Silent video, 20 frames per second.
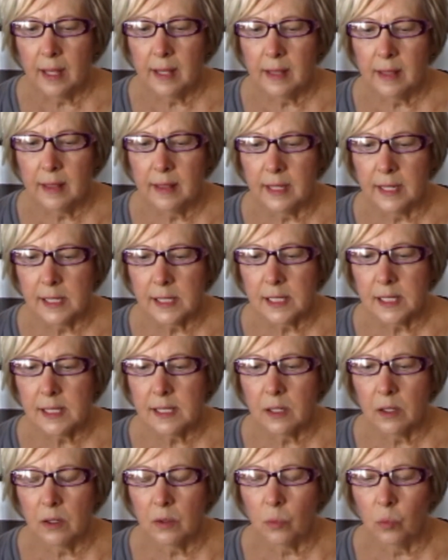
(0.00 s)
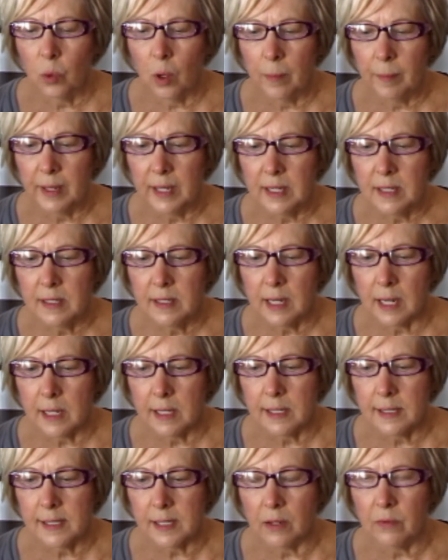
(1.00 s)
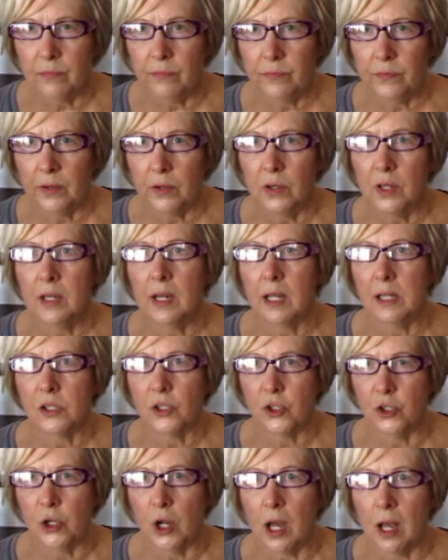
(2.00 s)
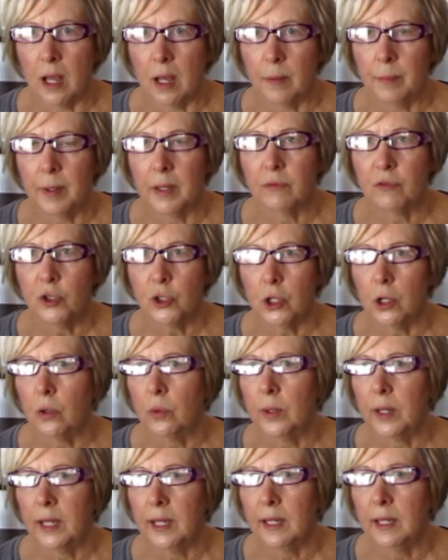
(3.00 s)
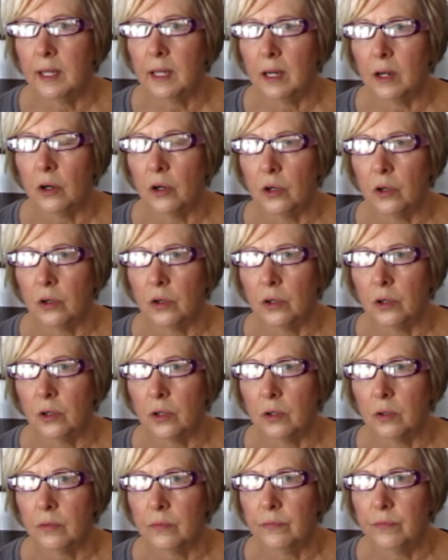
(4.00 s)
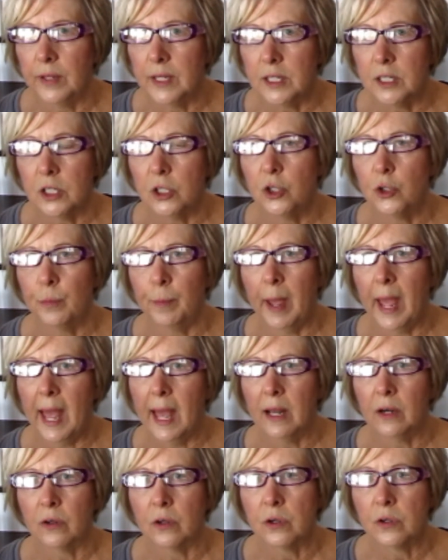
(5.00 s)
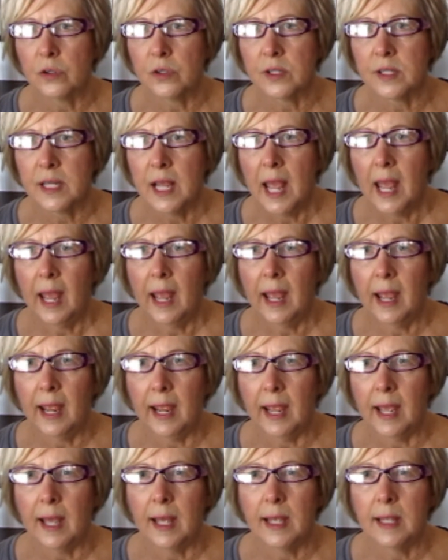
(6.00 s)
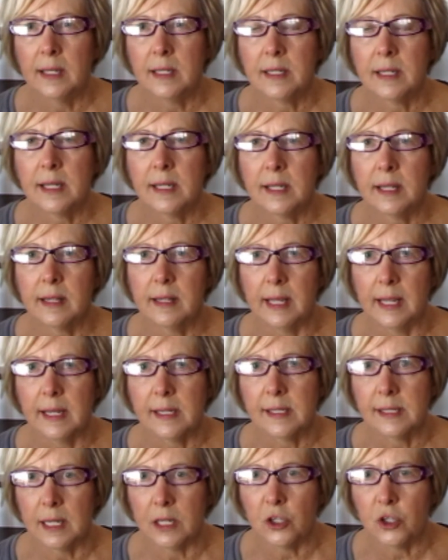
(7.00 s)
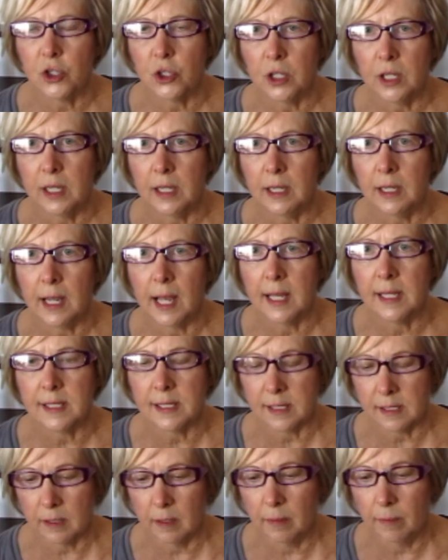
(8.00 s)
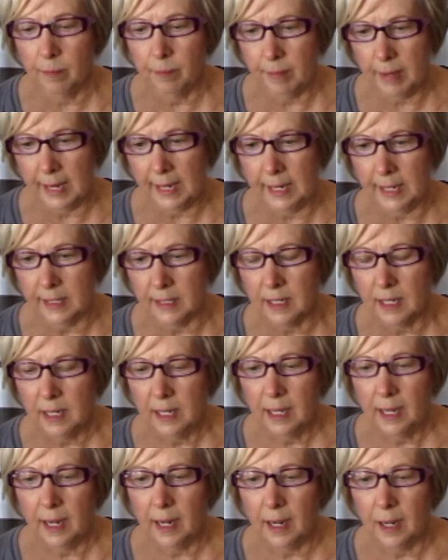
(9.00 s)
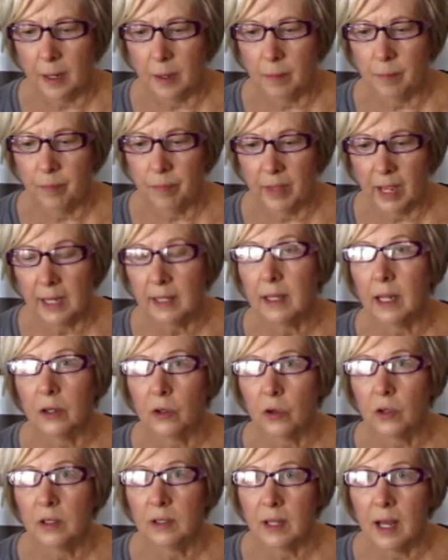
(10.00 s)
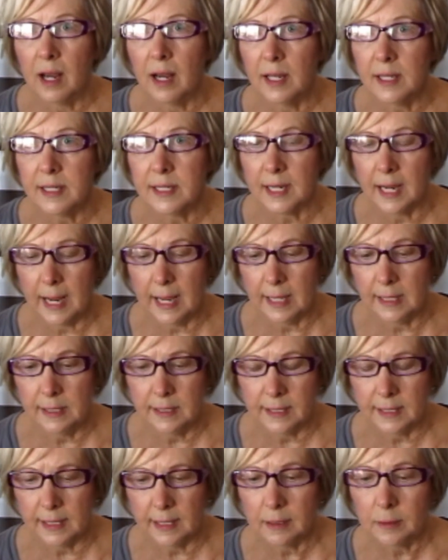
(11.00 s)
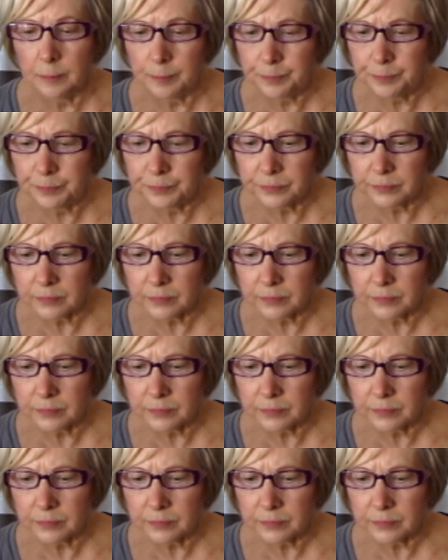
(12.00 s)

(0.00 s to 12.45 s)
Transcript: This woman does a very nice job of showing her vintage patterns and things that she has made. Um, I like her a lot, and um,